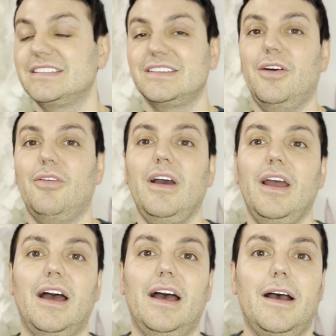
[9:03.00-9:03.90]
so
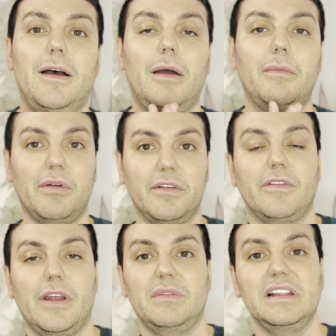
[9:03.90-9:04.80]
uh, my one
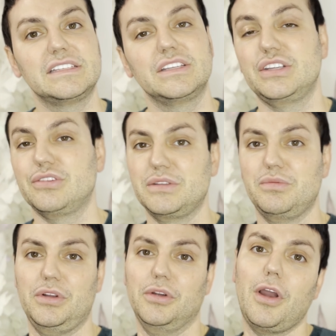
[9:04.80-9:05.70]
friend Melissa, she tried to
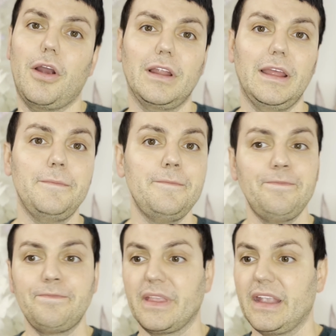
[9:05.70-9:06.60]
put her card in,
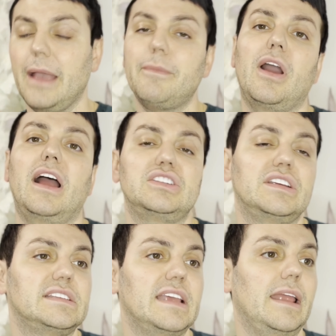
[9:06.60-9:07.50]
kept
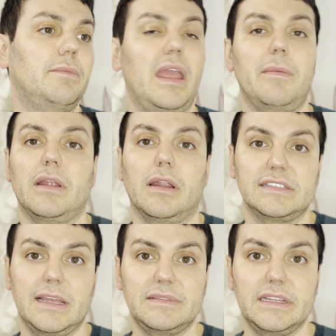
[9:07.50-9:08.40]
crashing, saying payment not
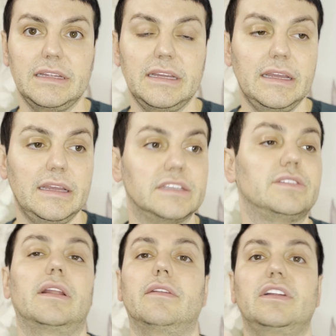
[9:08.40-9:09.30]
accepted.
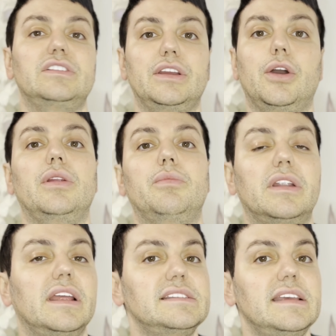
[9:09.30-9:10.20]
So then eventually Cody
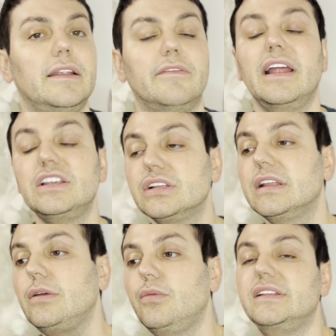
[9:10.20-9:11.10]
put his in.
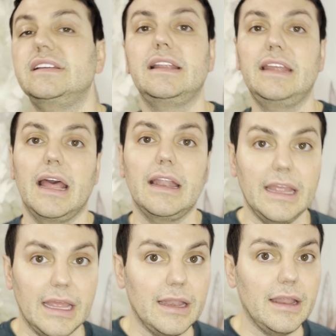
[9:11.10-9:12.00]
Eventually we did
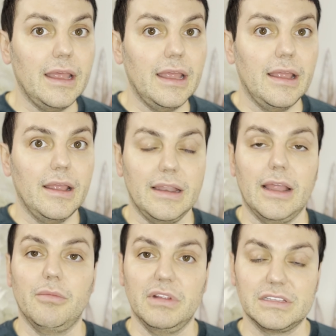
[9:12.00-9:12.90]
get in.
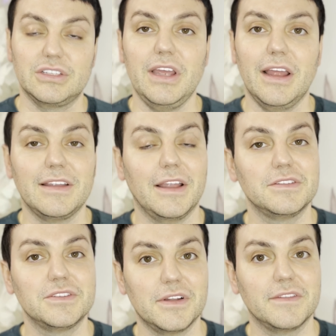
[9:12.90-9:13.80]
Now Melissa checked
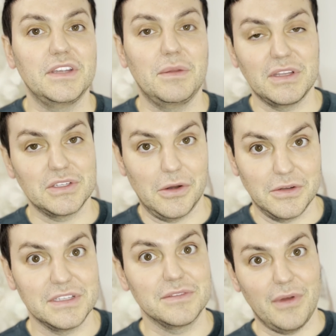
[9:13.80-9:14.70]
and sure enough she'd been
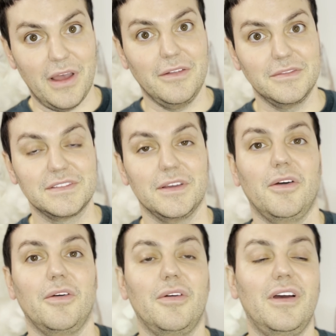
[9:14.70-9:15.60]
charged as well.
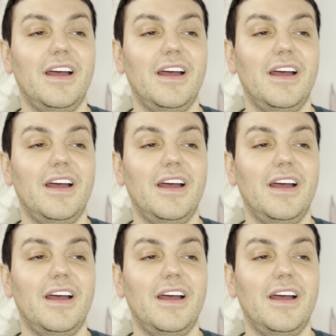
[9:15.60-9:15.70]
So